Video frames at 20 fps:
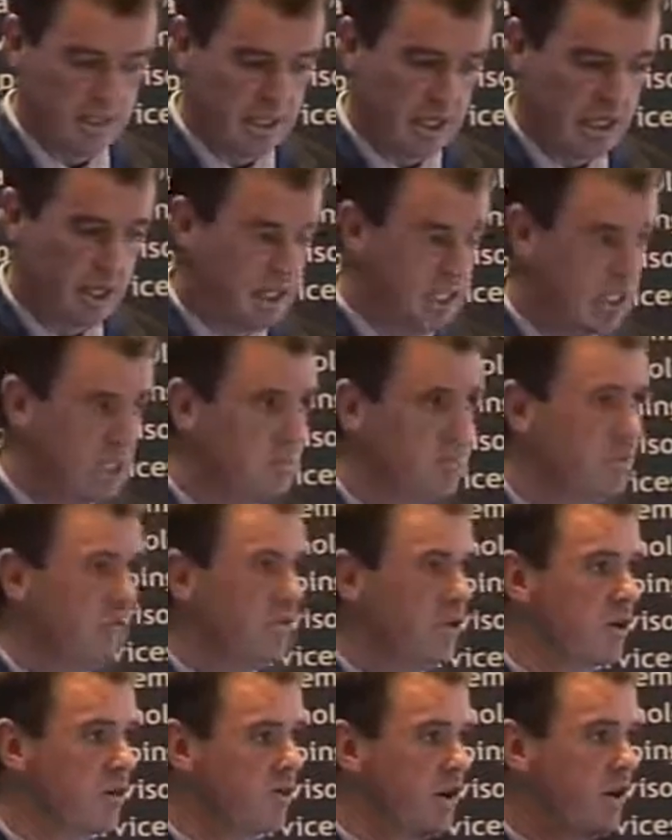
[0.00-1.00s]
And it is
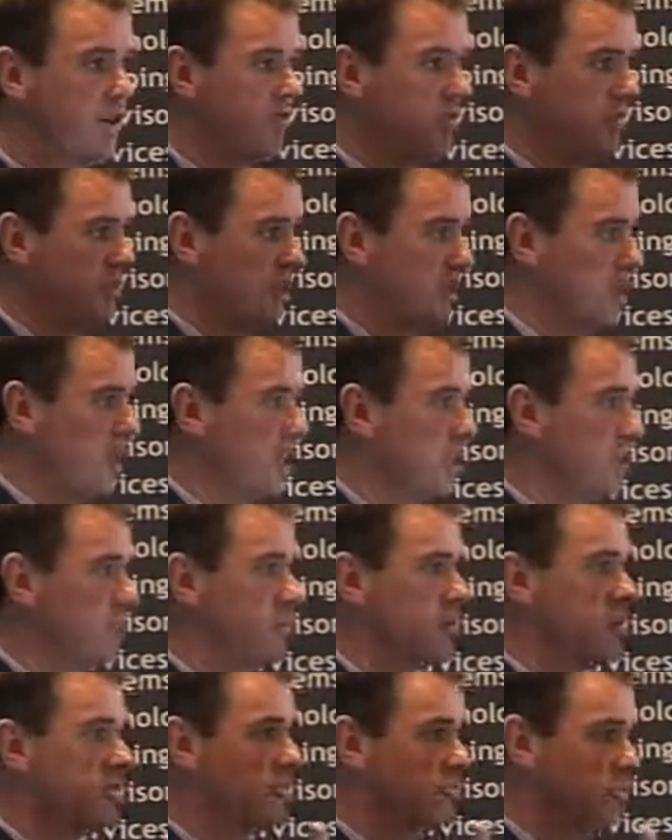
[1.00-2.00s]
moving away from the dots,
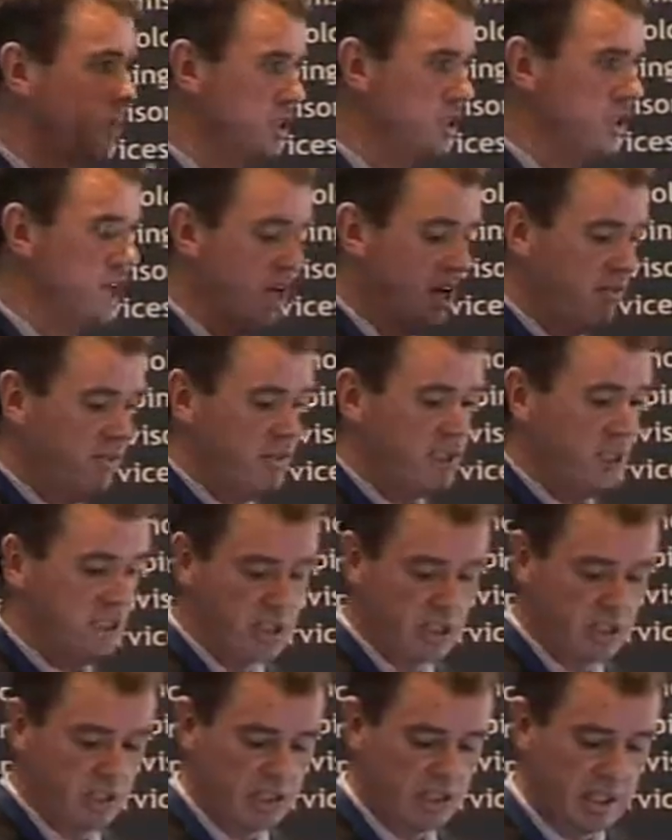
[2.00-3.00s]
but once you have the
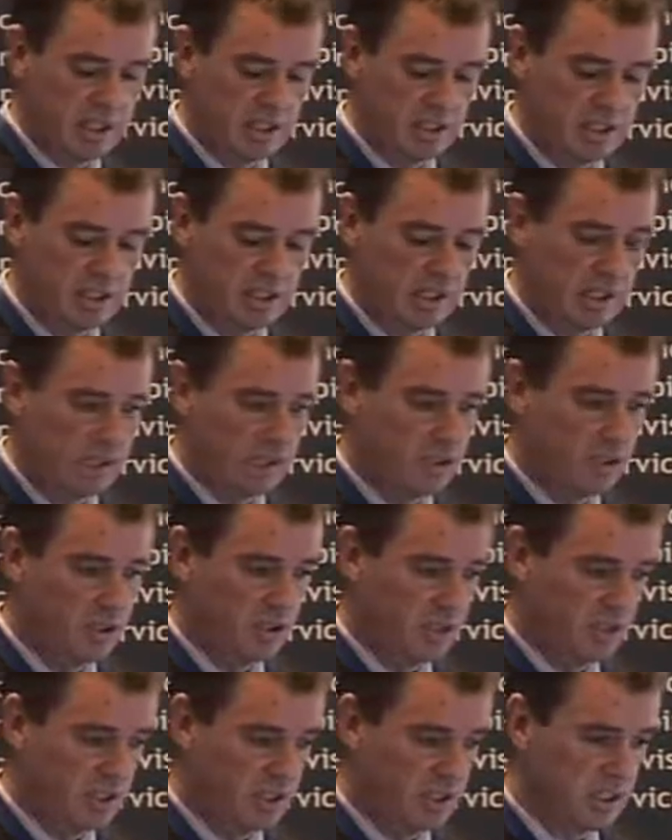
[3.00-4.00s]
digital data, you
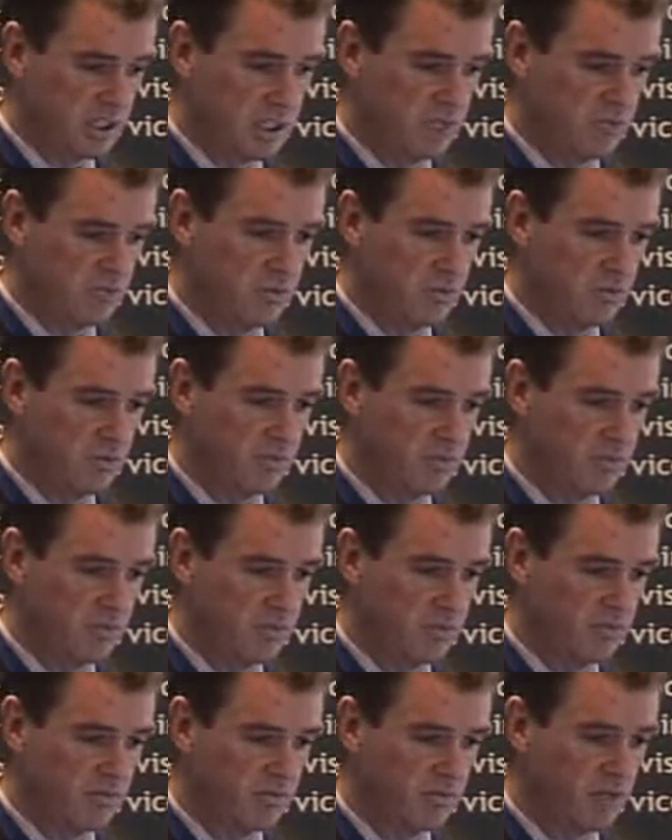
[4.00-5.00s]
can start
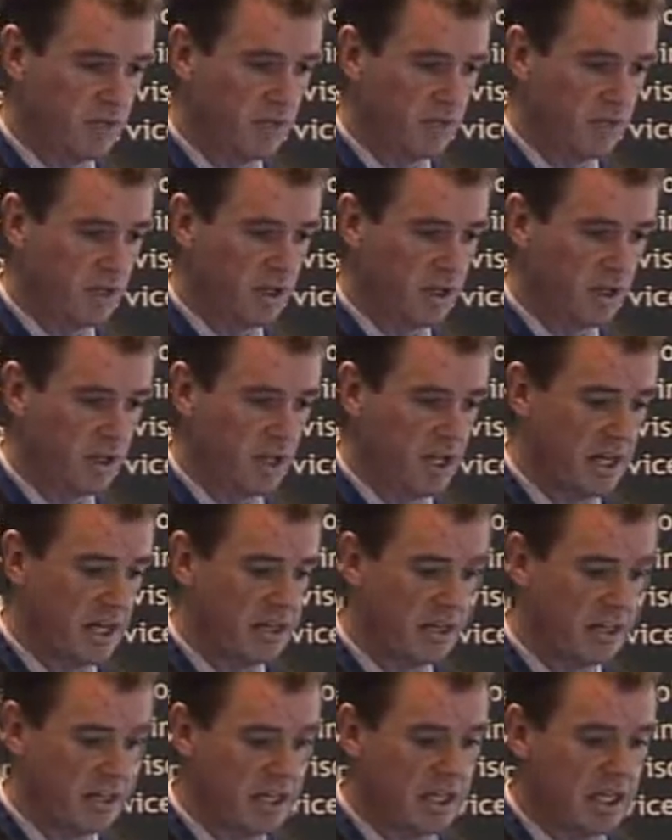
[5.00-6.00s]
moving forward on that.